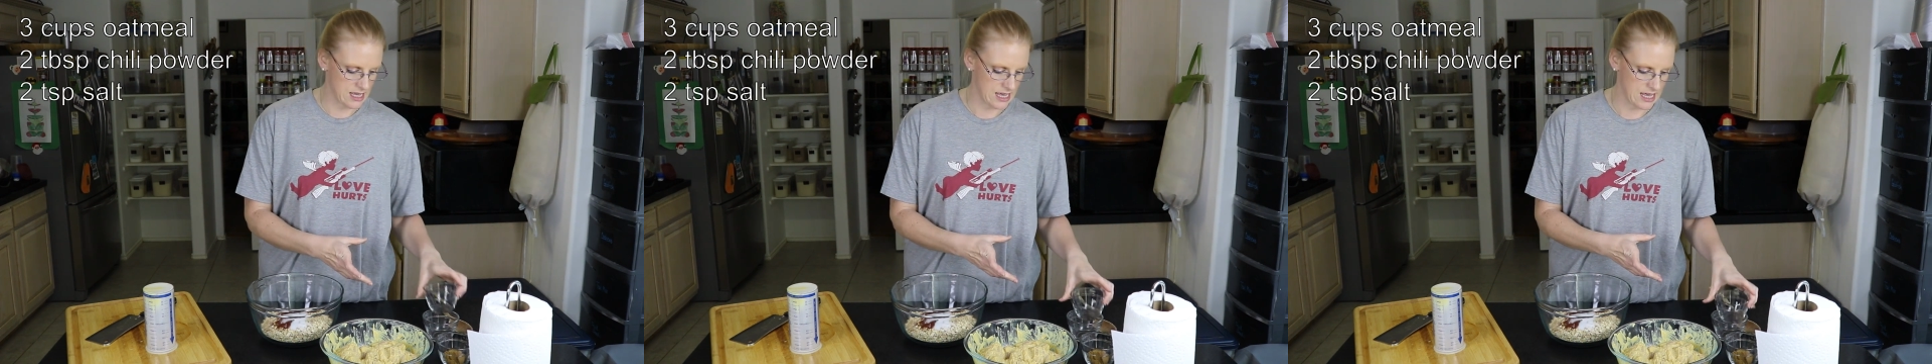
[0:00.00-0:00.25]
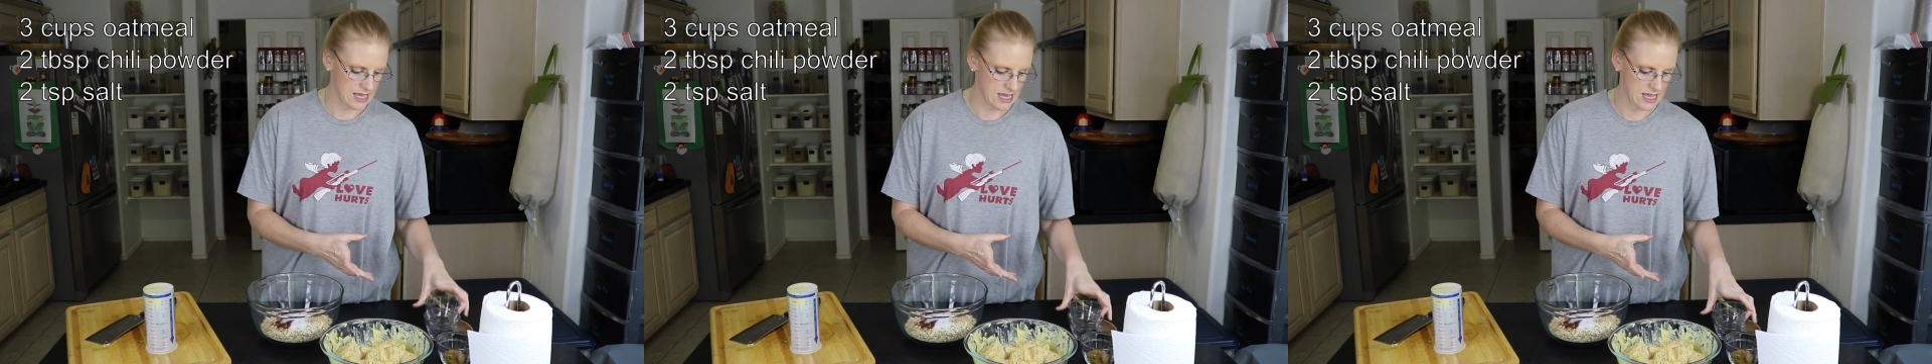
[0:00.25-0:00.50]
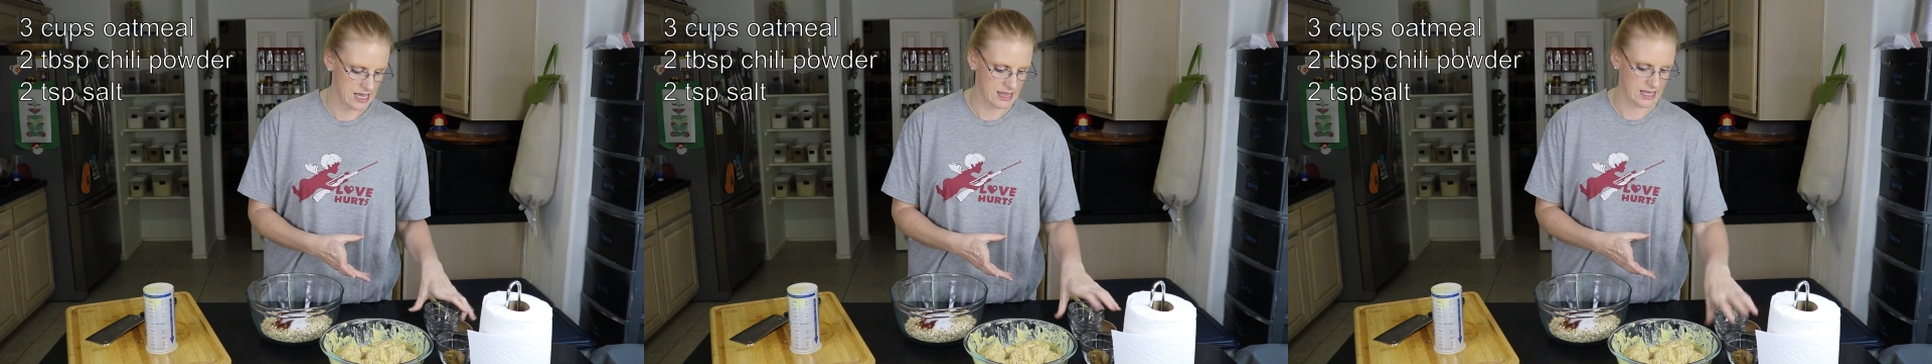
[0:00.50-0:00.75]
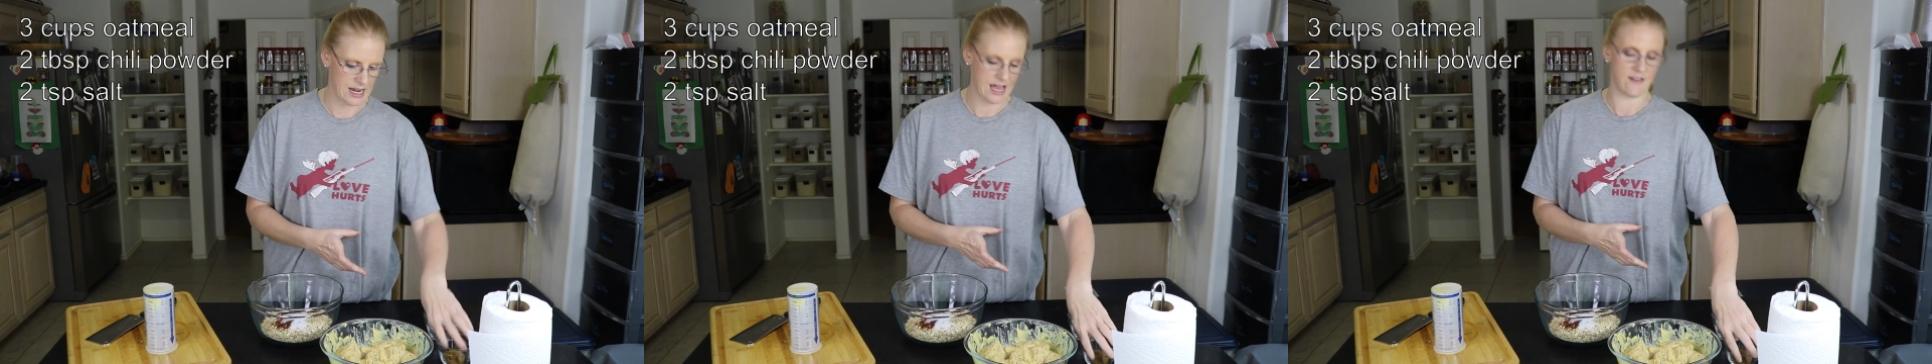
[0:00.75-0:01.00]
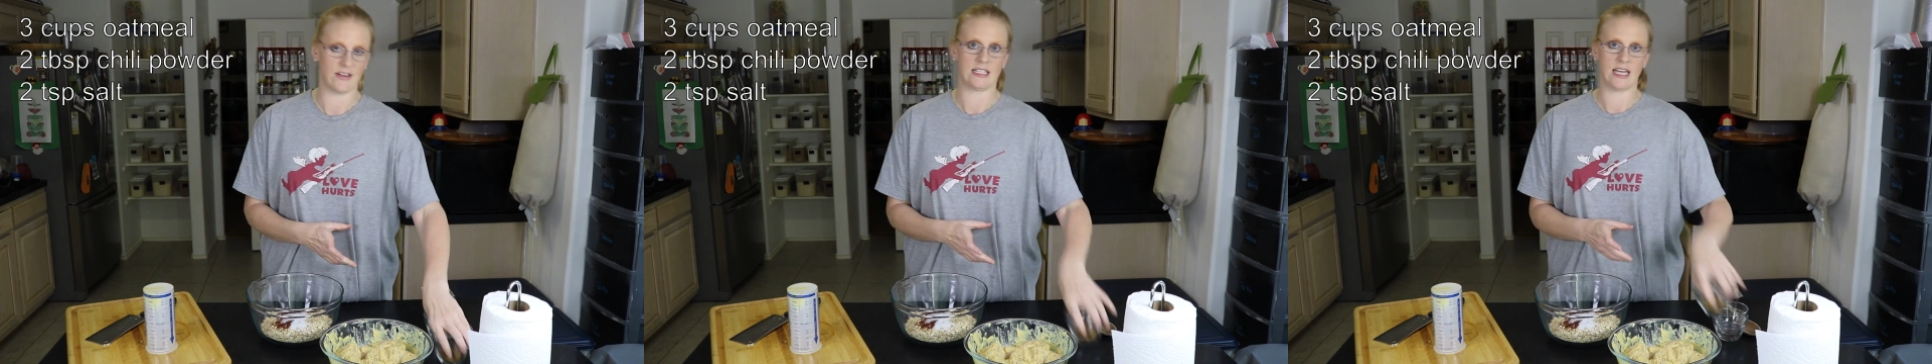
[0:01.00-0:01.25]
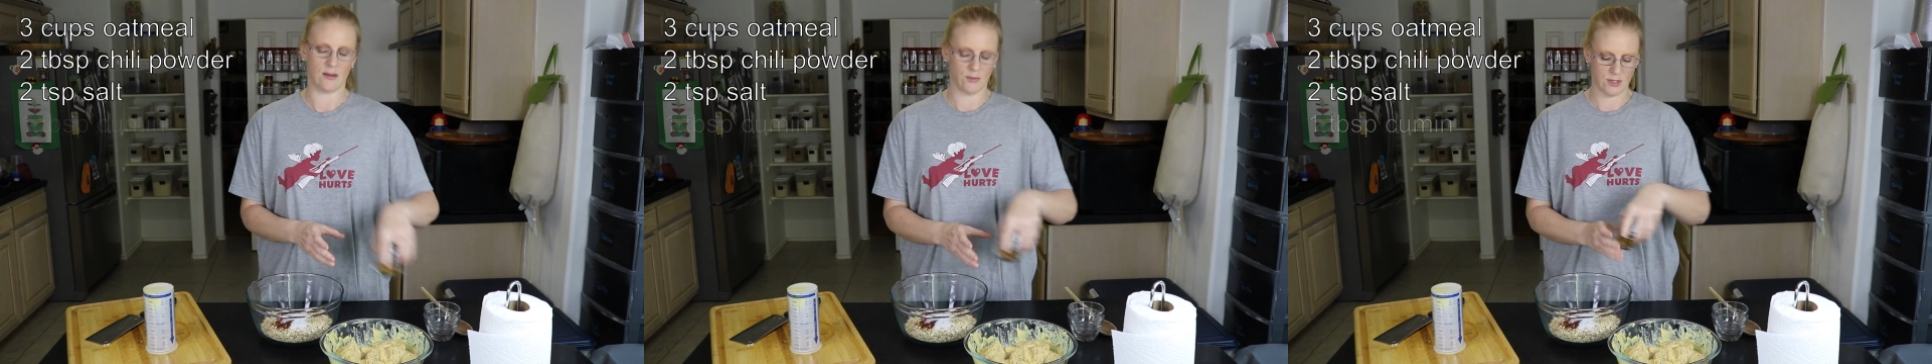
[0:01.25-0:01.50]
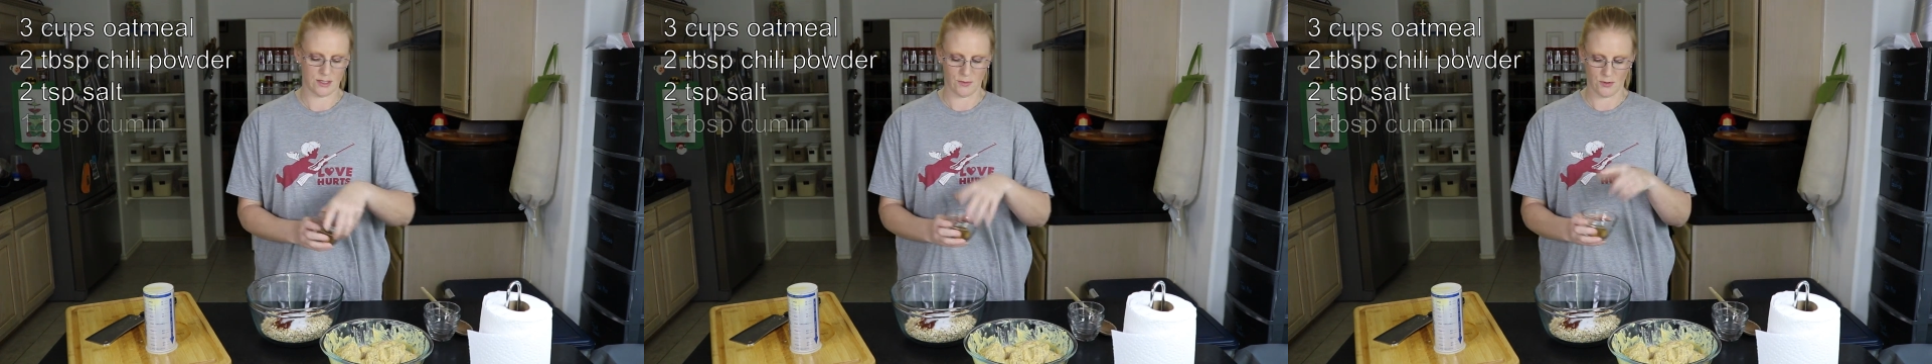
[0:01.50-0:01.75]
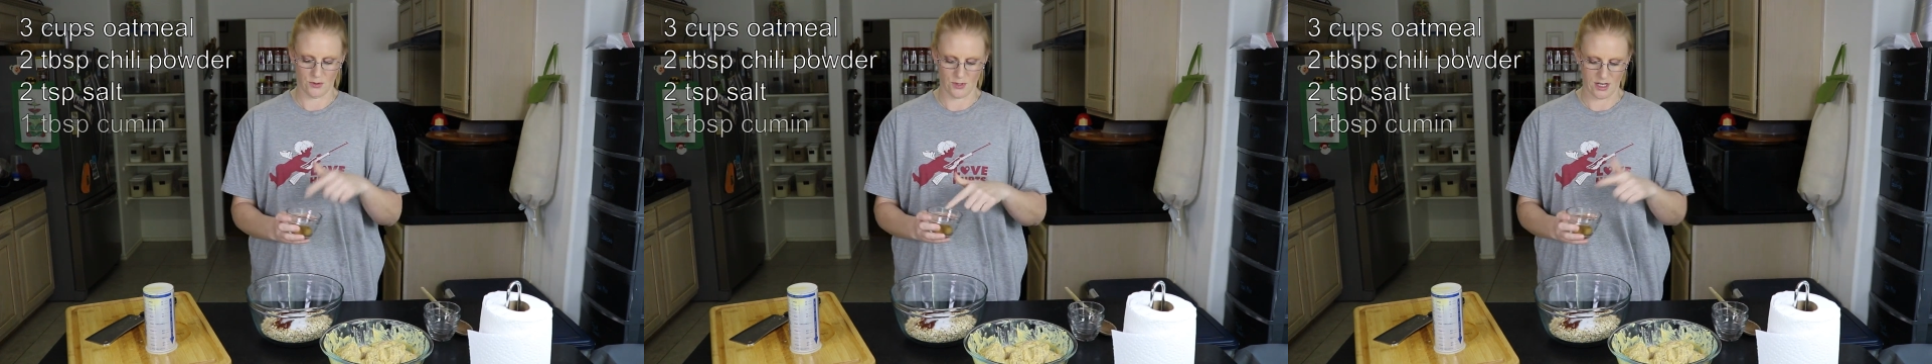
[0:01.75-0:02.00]
And then I have a
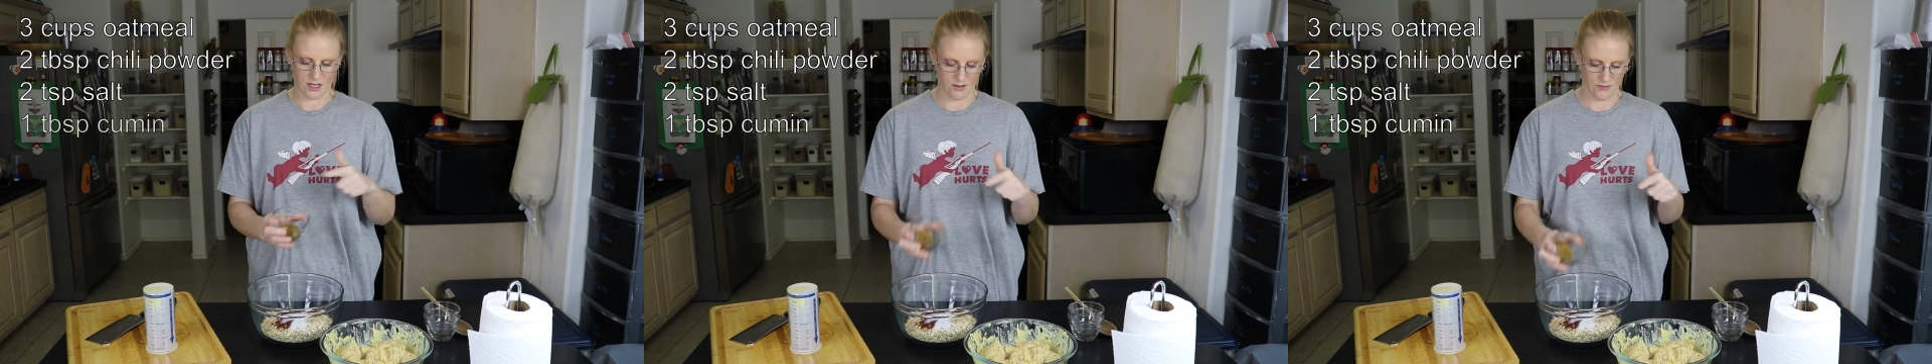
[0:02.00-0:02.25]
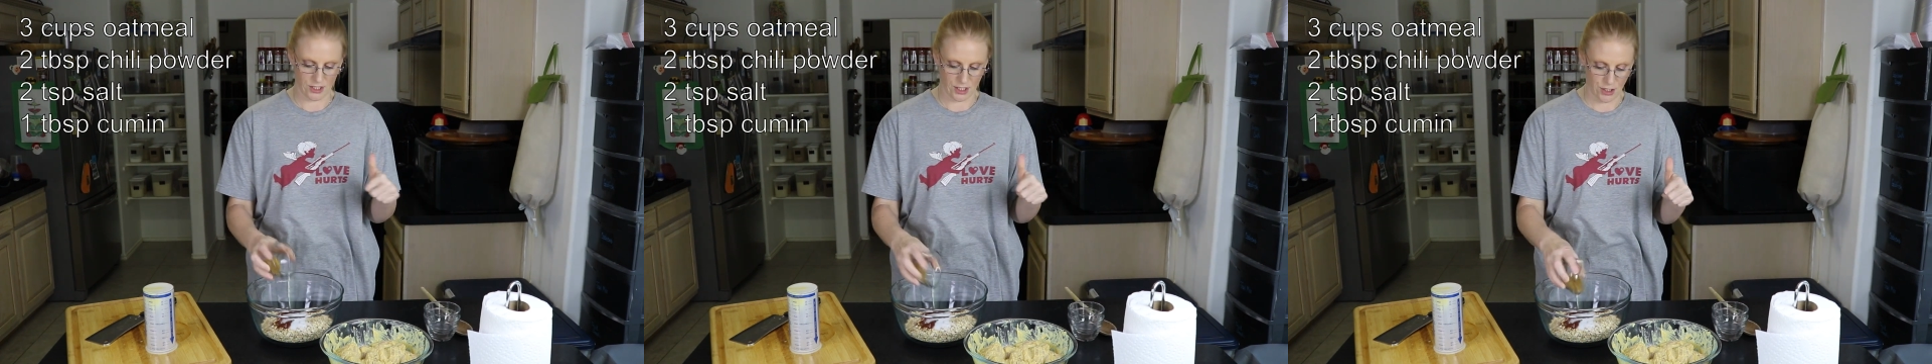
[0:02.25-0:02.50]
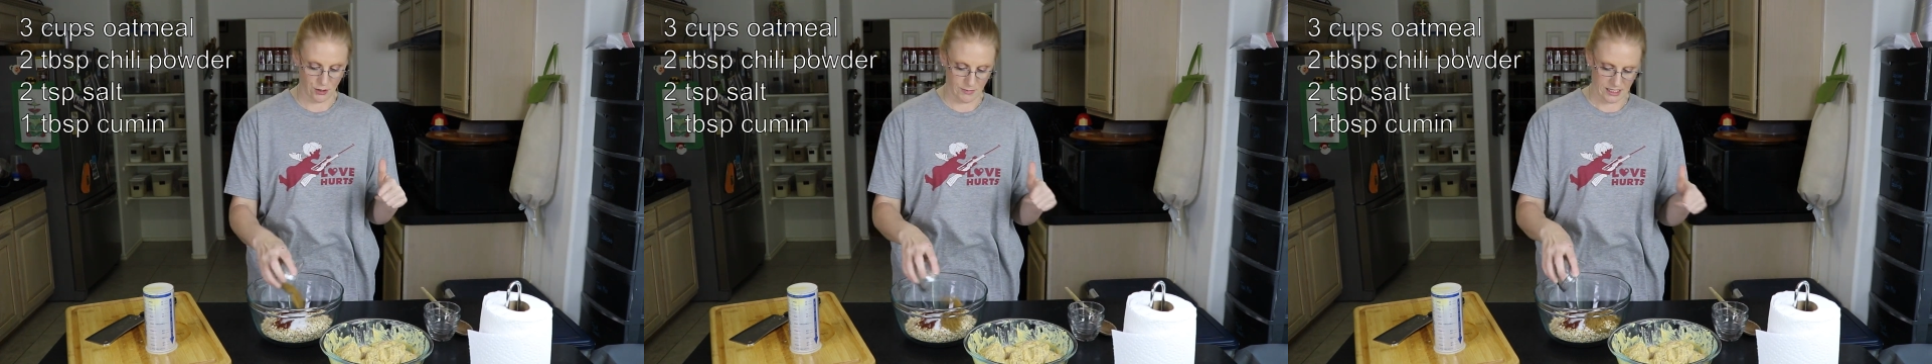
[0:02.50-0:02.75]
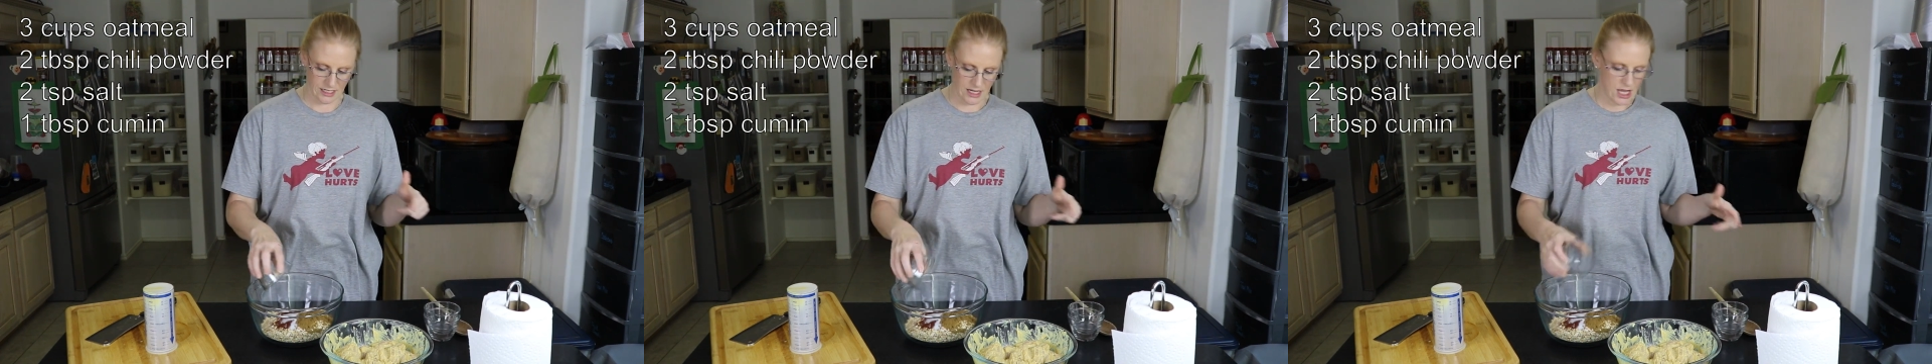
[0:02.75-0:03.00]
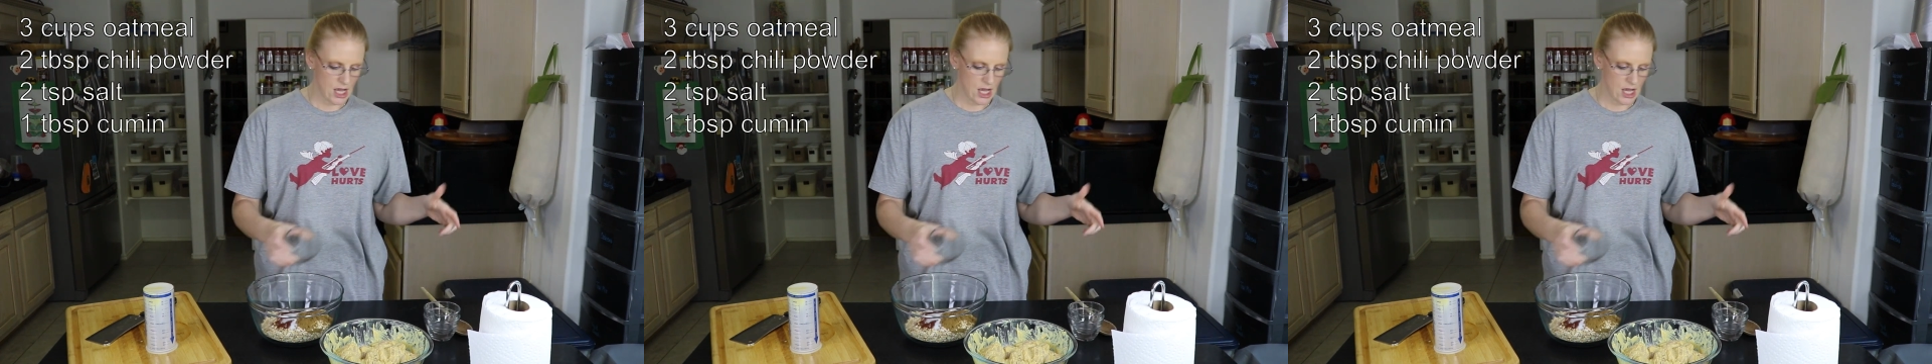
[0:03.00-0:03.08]
tablespoon of cumin.